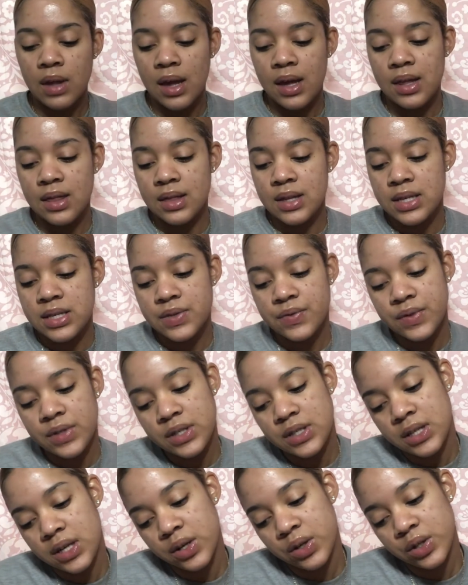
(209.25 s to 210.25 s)
and this
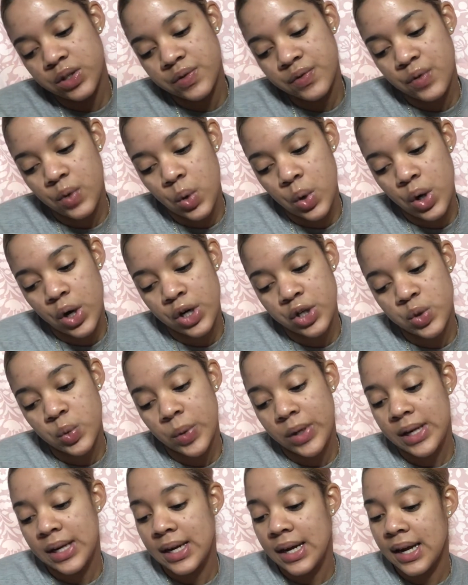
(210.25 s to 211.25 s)
retails for
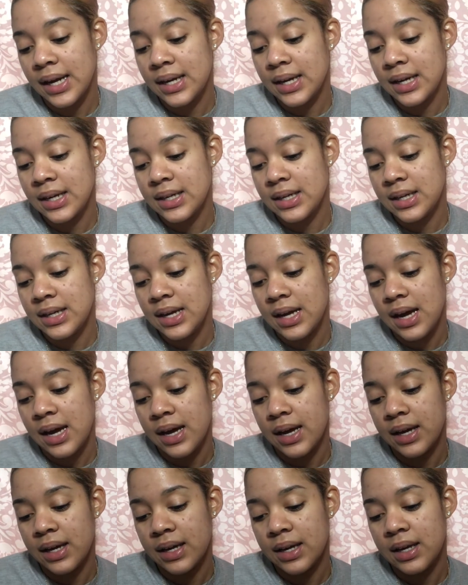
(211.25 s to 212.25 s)

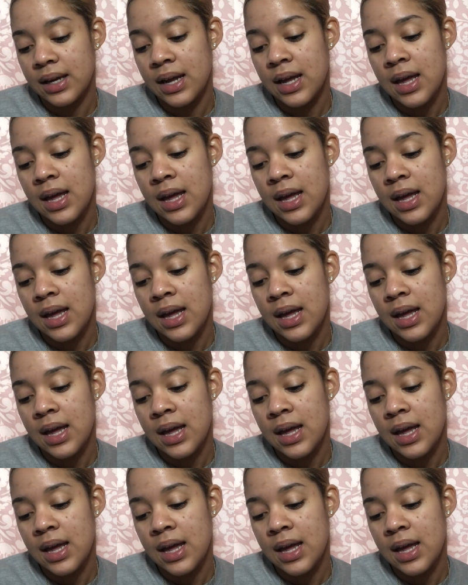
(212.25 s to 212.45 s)
$29.99.